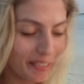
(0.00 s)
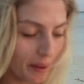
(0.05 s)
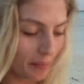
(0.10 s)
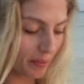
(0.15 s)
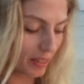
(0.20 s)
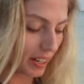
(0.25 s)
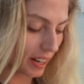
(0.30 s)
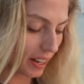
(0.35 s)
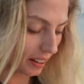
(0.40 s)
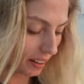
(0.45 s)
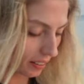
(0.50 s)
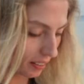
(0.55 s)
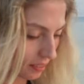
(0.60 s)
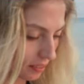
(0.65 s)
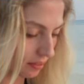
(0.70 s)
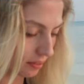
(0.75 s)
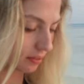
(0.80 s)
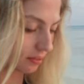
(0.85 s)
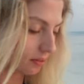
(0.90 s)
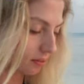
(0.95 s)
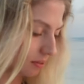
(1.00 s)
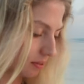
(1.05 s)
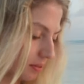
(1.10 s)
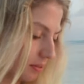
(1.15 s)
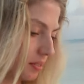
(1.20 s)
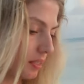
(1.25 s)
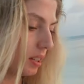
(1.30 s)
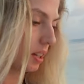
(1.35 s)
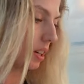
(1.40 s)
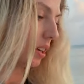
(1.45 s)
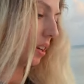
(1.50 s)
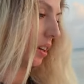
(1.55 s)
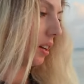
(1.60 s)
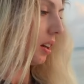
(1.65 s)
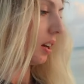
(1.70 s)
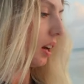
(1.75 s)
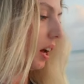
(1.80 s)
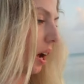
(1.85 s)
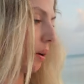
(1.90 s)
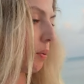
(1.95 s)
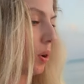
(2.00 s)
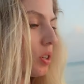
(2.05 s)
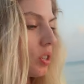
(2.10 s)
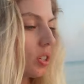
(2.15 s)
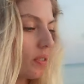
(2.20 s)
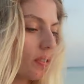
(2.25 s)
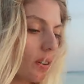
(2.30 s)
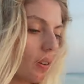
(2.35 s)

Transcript: what I'm saying. I watched a